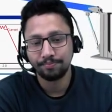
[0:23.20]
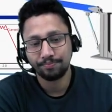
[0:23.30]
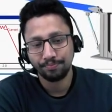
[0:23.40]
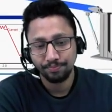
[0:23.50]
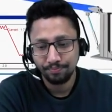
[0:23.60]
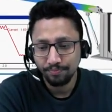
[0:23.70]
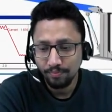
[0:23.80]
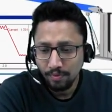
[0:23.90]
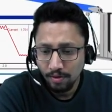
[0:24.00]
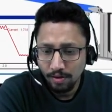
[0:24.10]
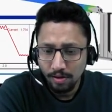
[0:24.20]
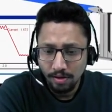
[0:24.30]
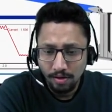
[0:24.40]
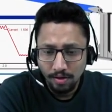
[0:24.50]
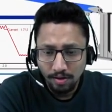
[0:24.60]

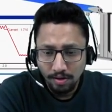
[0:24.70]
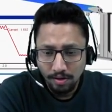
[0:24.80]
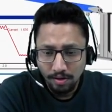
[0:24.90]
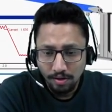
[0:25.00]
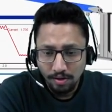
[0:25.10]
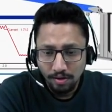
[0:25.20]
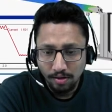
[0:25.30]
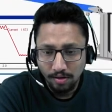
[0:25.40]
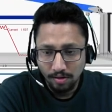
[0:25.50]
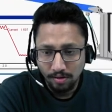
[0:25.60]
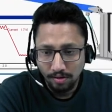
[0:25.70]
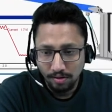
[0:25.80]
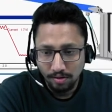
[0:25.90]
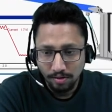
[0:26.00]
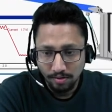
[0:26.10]

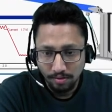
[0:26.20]
[no speech]